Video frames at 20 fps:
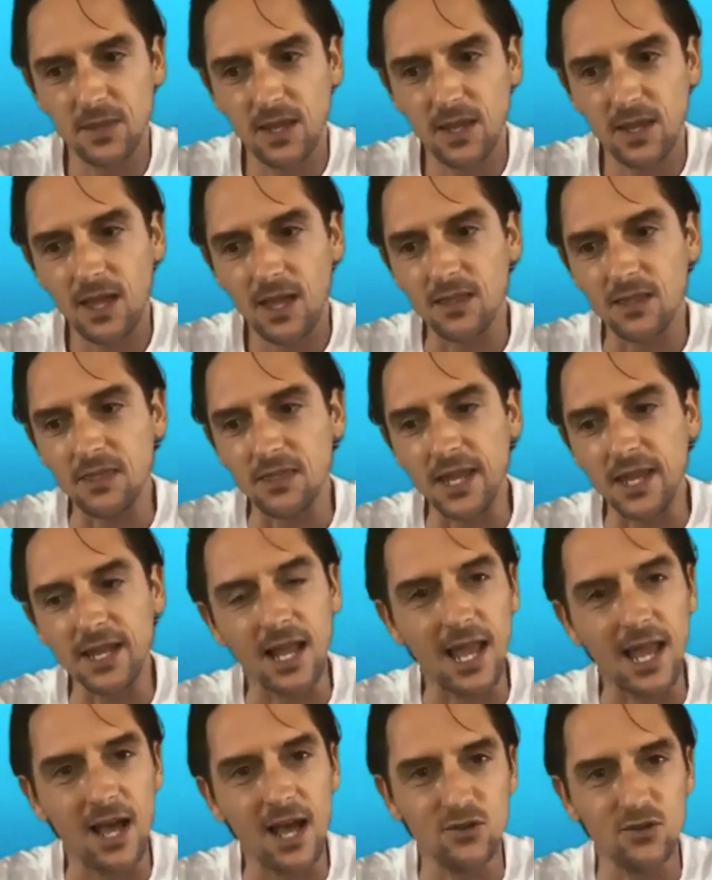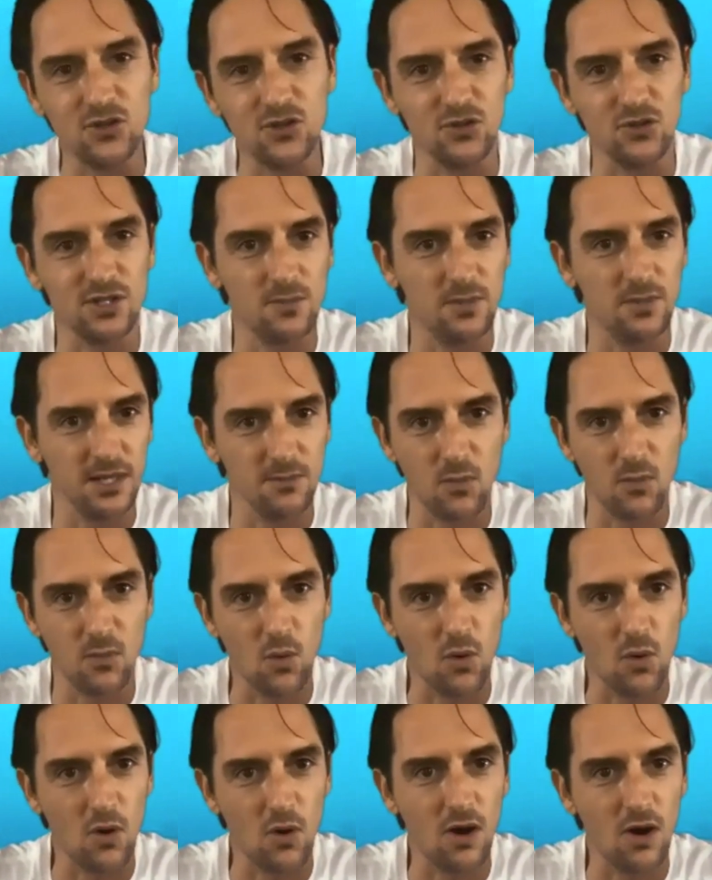then it allows you to be
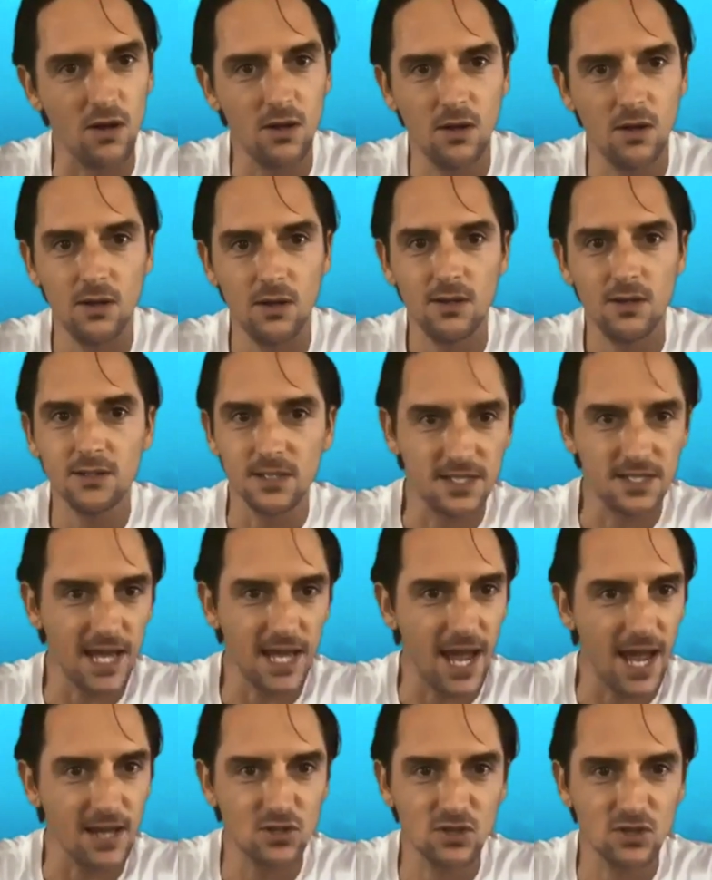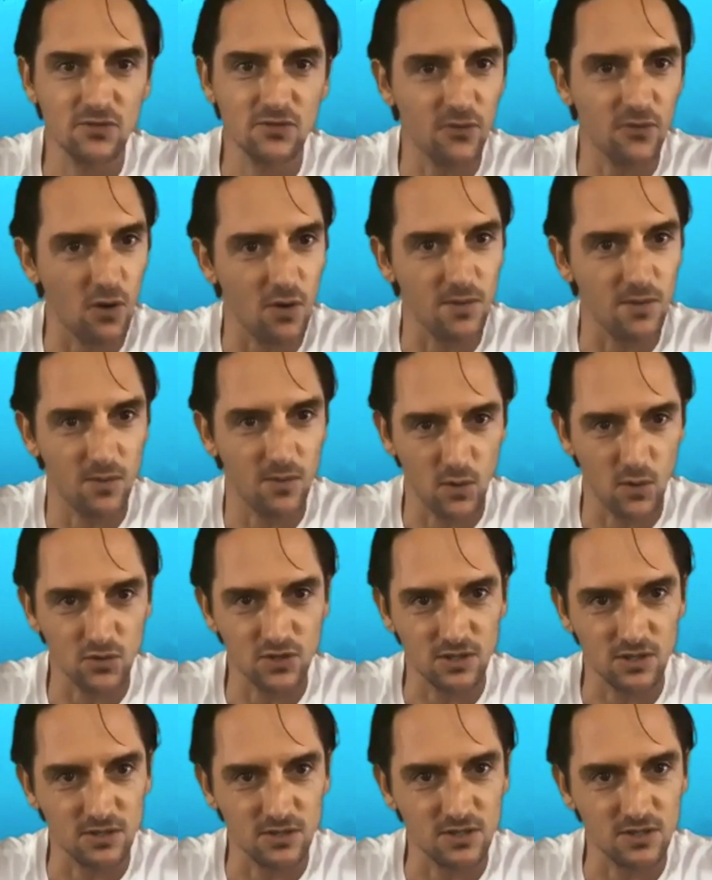more detached from
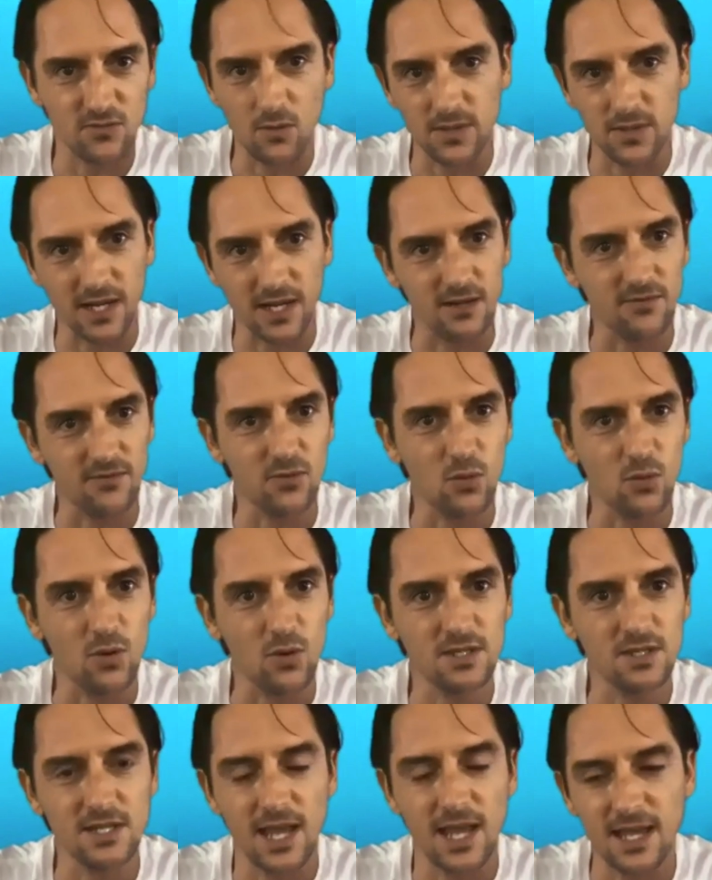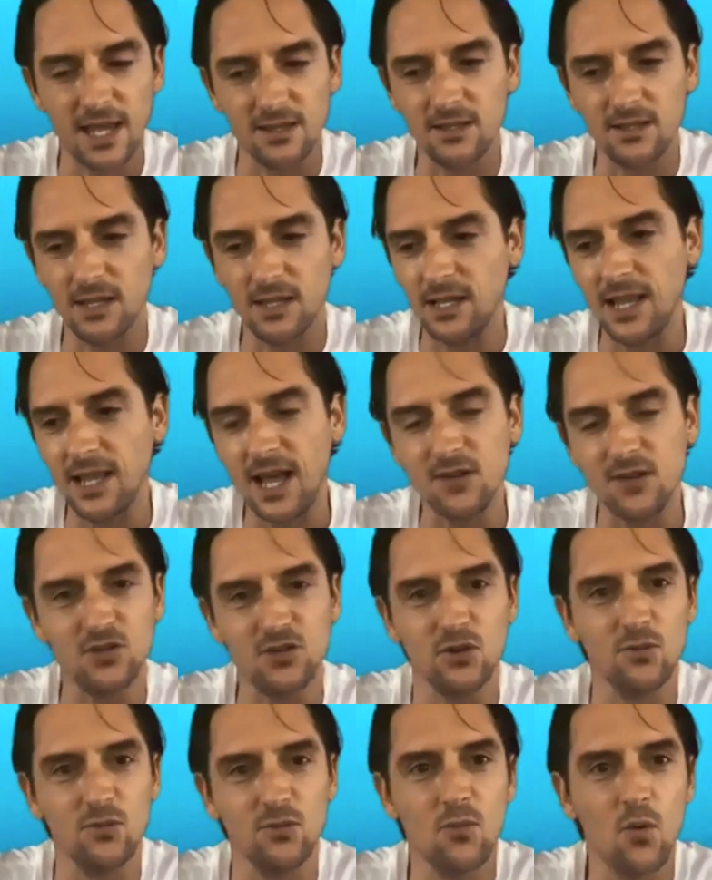emotions, from negative thoughts. It allows
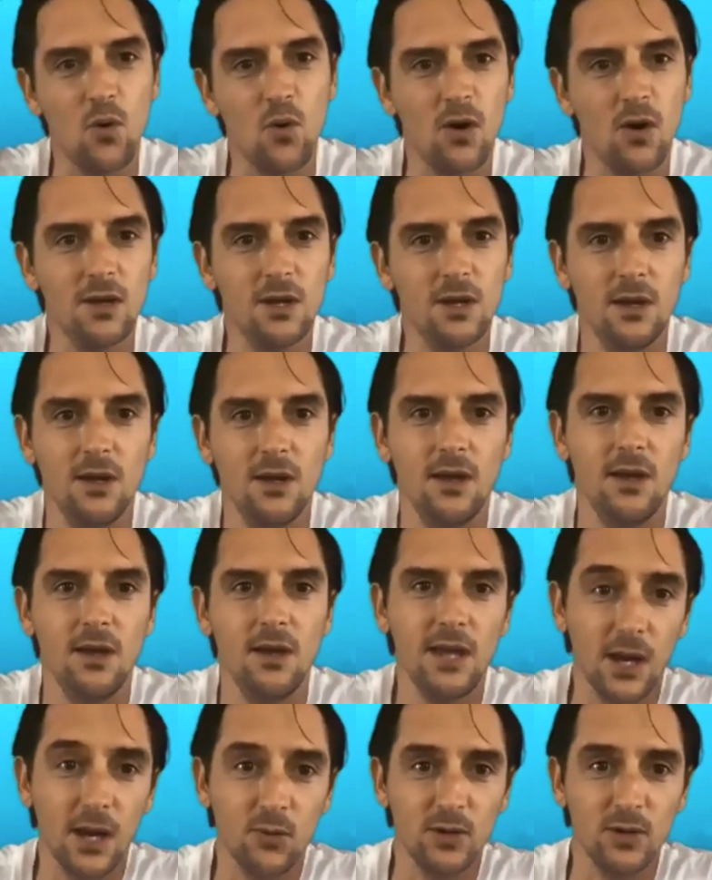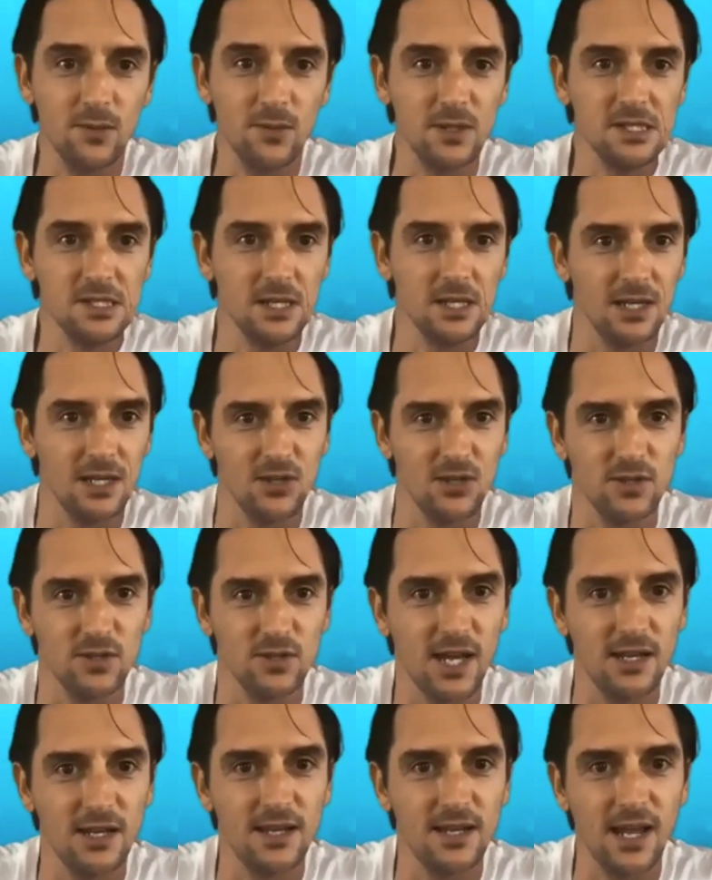you more equanimity in your
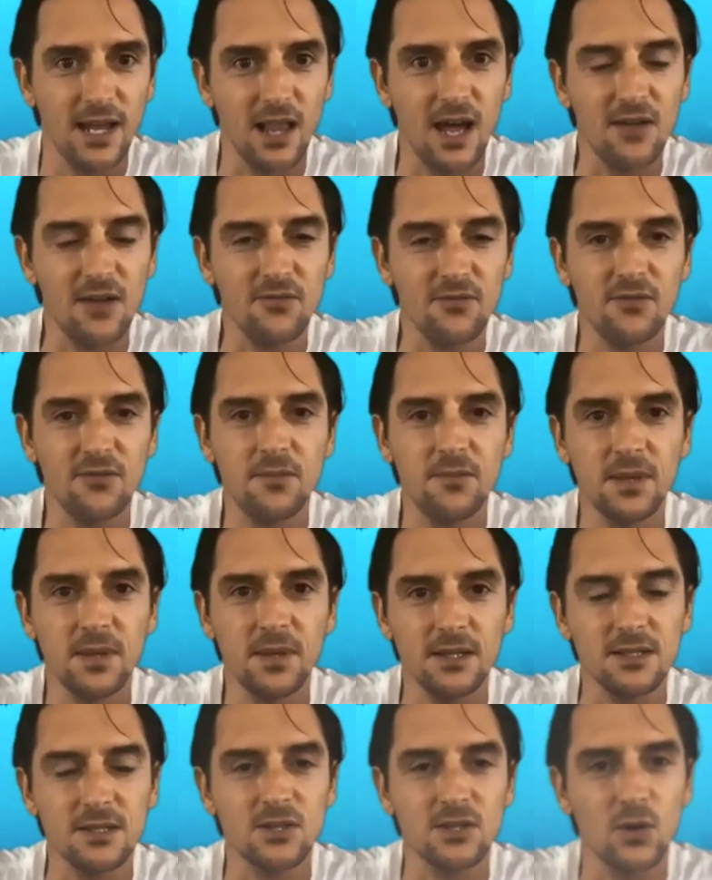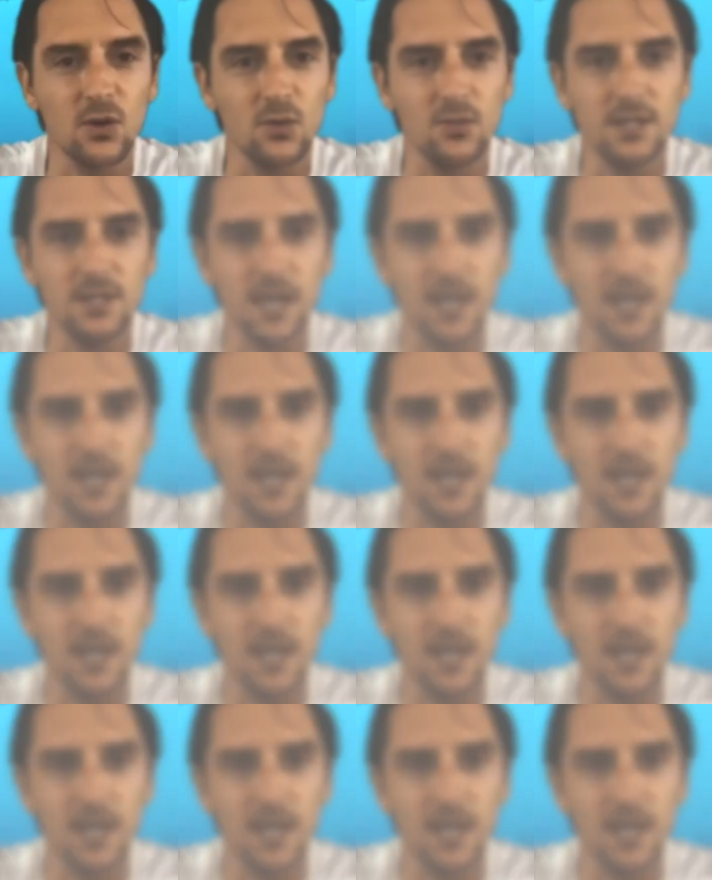day-to-day life. And so, yeah, it's